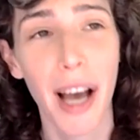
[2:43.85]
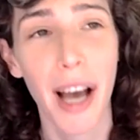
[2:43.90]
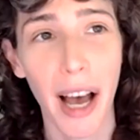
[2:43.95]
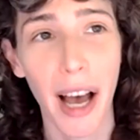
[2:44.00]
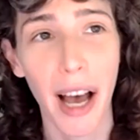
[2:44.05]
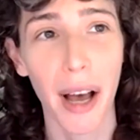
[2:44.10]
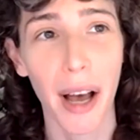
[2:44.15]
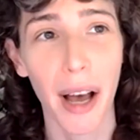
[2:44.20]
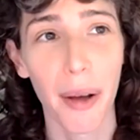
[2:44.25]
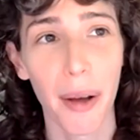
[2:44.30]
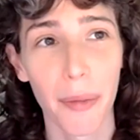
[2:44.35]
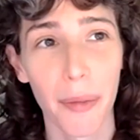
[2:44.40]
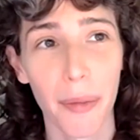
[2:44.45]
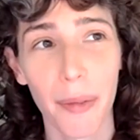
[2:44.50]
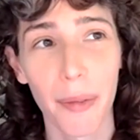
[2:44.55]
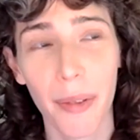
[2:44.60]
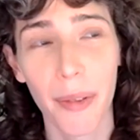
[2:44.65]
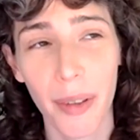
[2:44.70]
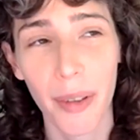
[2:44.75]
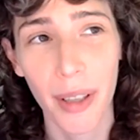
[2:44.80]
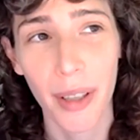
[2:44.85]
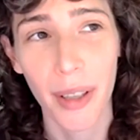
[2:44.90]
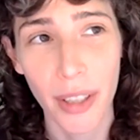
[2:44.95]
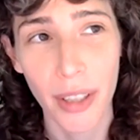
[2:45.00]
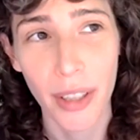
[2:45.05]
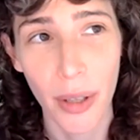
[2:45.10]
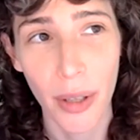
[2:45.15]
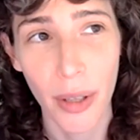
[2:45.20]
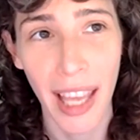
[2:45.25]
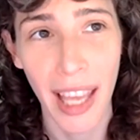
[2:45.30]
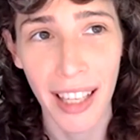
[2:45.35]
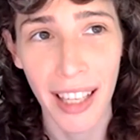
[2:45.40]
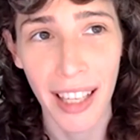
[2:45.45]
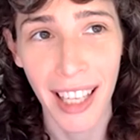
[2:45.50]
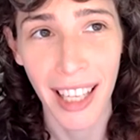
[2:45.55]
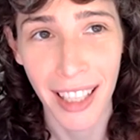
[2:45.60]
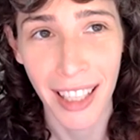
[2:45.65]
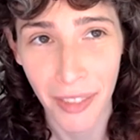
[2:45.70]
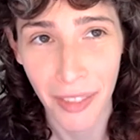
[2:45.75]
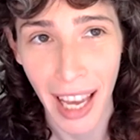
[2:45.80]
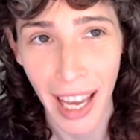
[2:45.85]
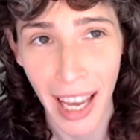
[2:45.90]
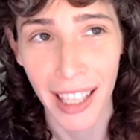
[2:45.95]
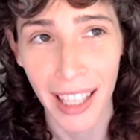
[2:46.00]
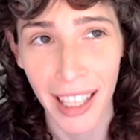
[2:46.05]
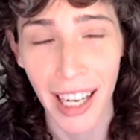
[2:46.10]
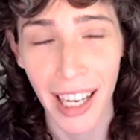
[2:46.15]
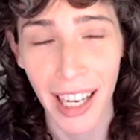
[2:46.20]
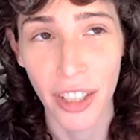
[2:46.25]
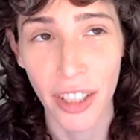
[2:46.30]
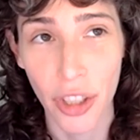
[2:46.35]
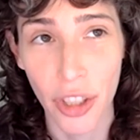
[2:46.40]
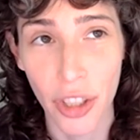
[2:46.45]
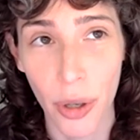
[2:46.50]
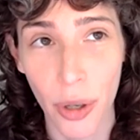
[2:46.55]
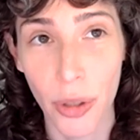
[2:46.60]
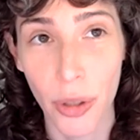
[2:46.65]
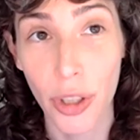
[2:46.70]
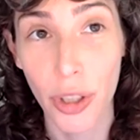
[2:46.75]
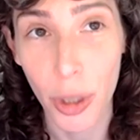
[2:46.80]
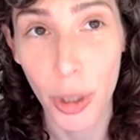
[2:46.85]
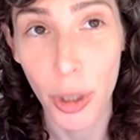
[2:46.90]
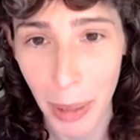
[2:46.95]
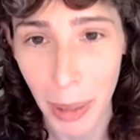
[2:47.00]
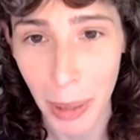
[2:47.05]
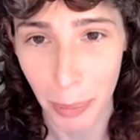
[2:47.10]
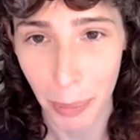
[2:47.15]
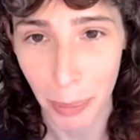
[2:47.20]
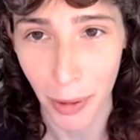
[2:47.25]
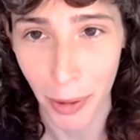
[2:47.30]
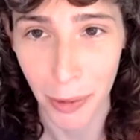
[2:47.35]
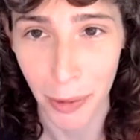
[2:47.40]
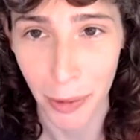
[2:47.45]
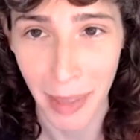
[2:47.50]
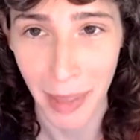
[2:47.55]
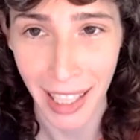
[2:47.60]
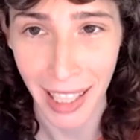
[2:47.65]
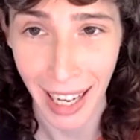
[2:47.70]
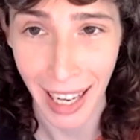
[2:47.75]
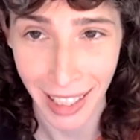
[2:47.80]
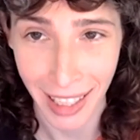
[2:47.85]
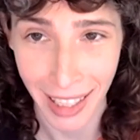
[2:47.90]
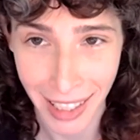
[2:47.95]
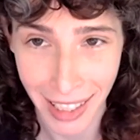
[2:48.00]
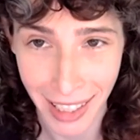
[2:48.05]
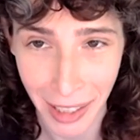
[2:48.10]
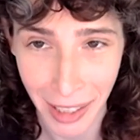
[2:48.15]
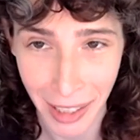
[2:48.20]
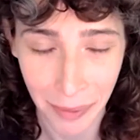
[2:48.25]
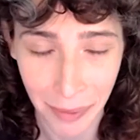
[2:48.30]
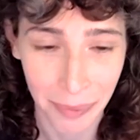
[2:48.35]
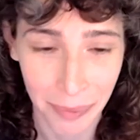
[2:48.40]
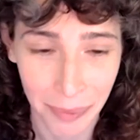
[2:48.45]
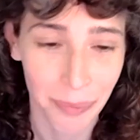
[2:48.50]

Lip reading: So then at the end of that, I chose two people from that casting.